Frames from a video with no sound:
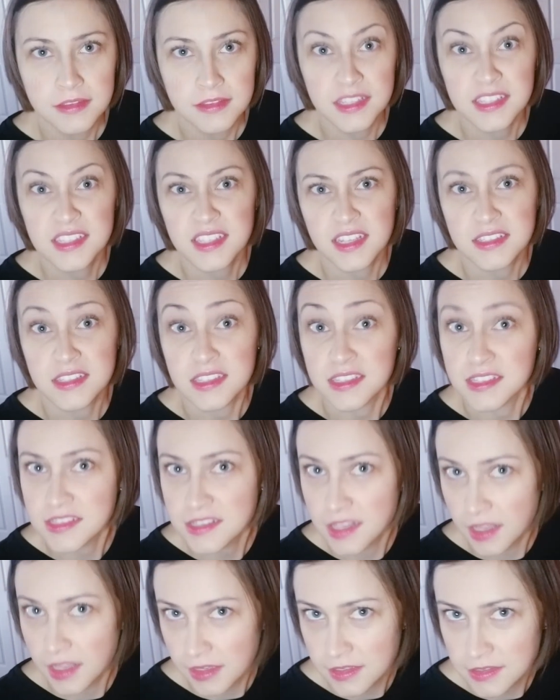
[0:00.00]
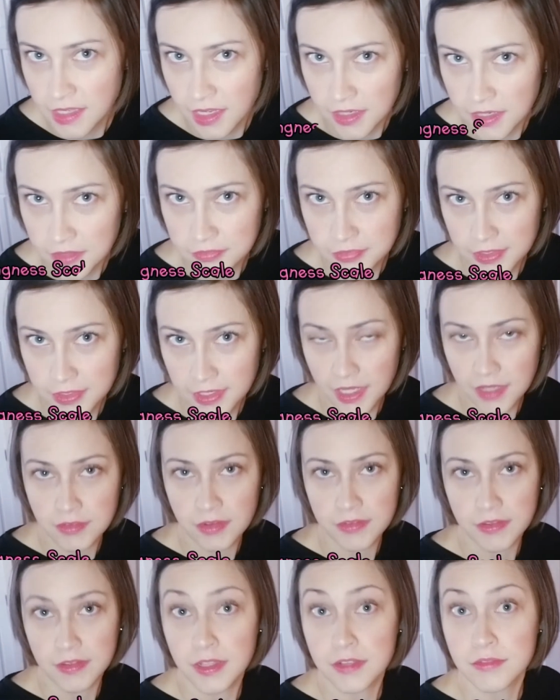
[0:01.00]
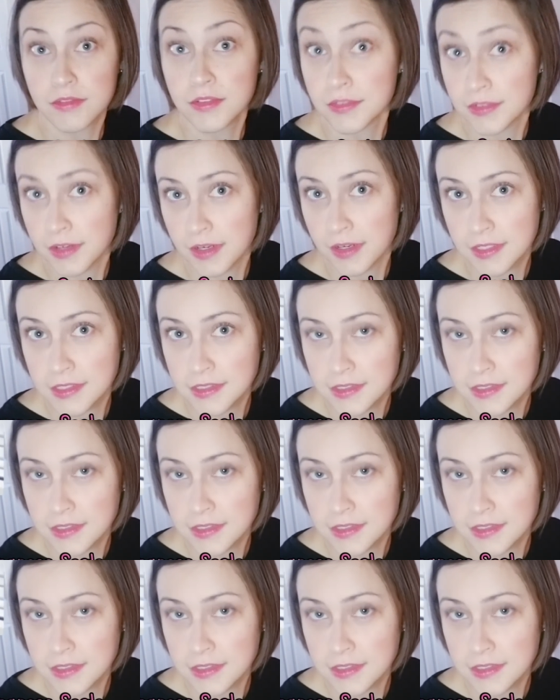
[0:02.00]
This gets a 6 out of 5 on the level of wrongness